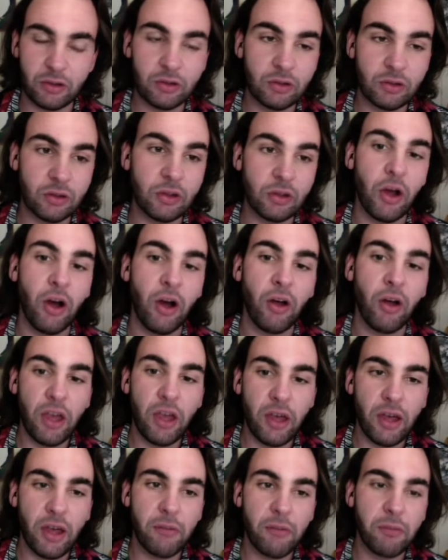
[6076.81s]

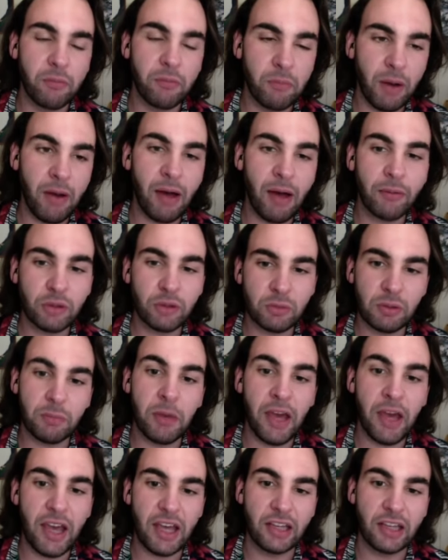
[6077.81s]
My mom should be
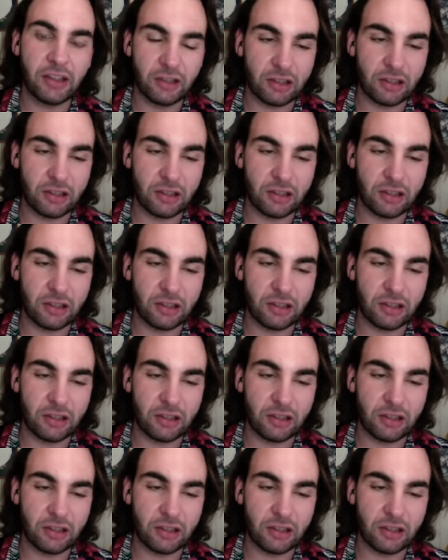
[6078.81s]
paying the